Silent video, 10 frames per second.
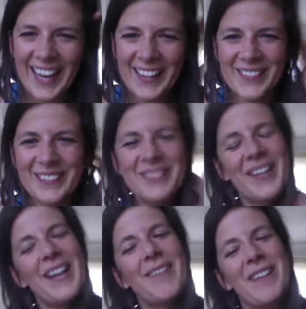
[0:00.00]

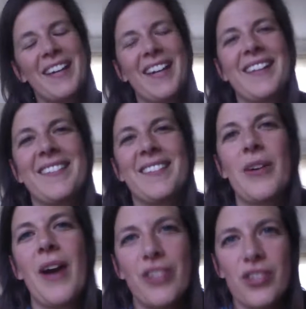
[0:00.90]
right? Because you
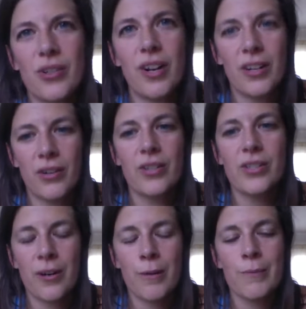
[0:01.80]
have to do it on your
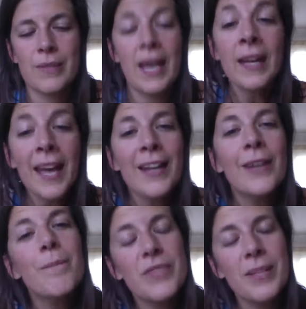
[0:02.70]
terms.
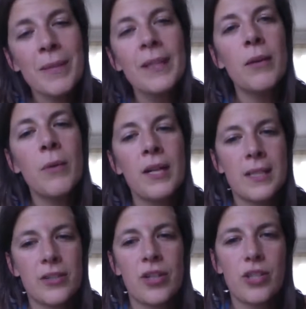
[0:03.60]
And something that I want to
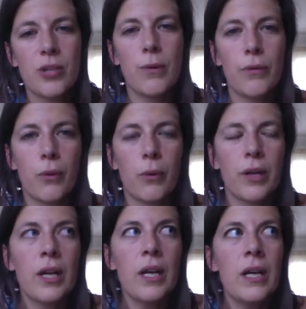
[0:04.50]
touch on too before we're
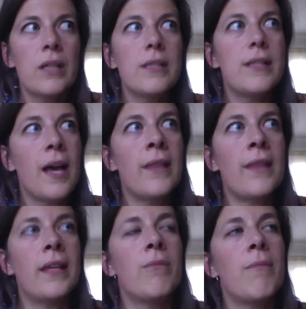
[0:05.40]
done
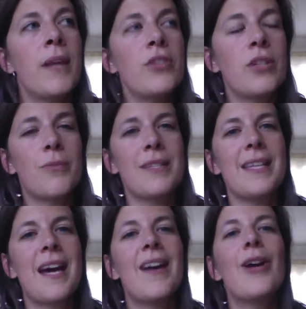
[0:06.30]
that you mentioned was
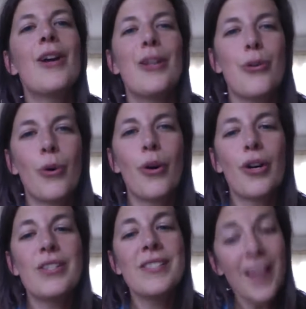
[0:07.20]
that your
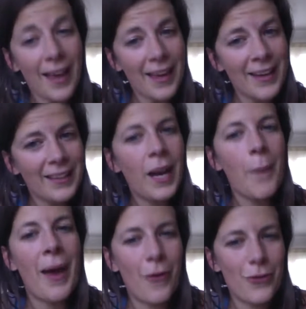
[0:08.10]
son had come
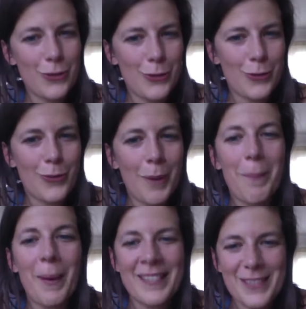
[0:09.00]
out to a
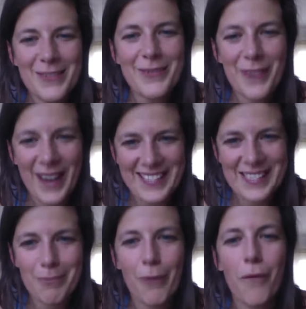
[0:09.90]
bunch of friends
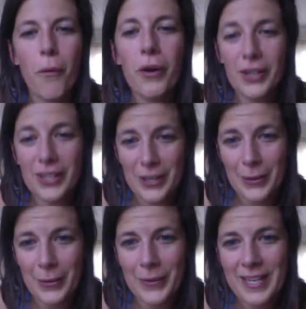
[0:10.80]
before
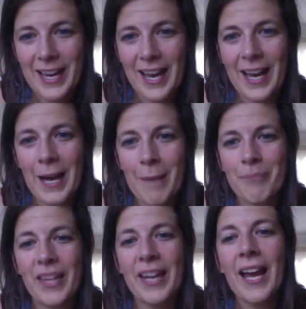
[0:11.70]
you,
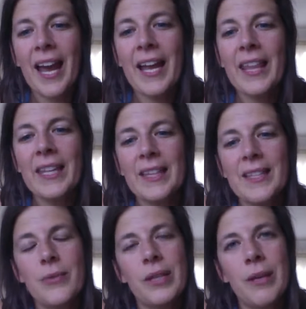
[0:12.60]
and I think that's
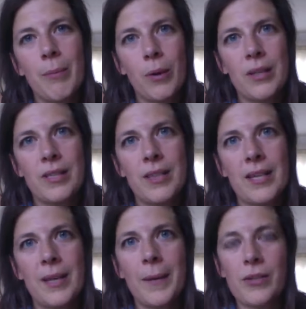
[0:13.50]
really important to think
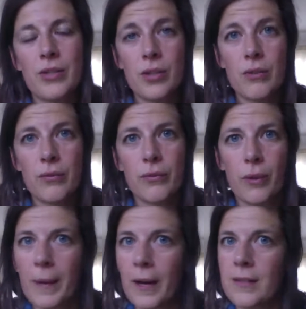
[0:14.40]
about too for
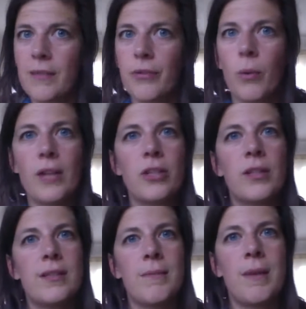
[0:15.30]
parents. If you're watching
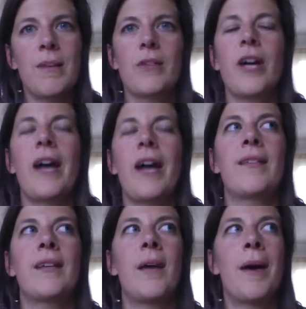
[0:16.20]
this and maybe your child
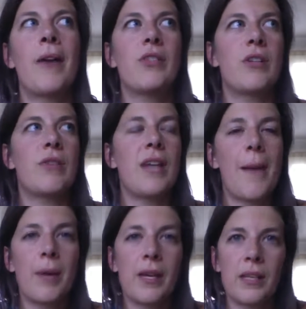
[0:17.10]
hasn't come out to you yet,
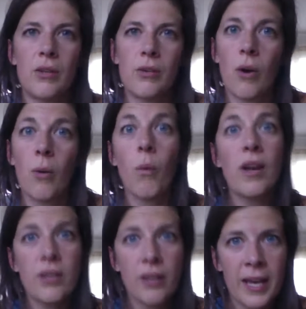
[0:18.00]
but you are
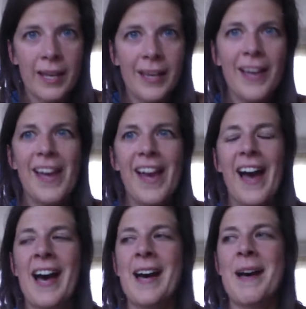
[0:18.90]
wondering,
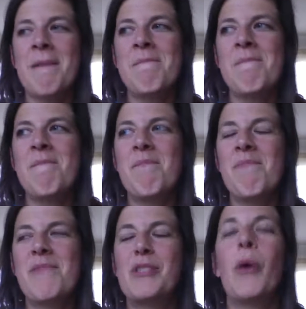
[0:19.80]

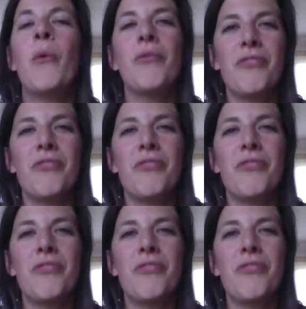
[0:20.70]
don't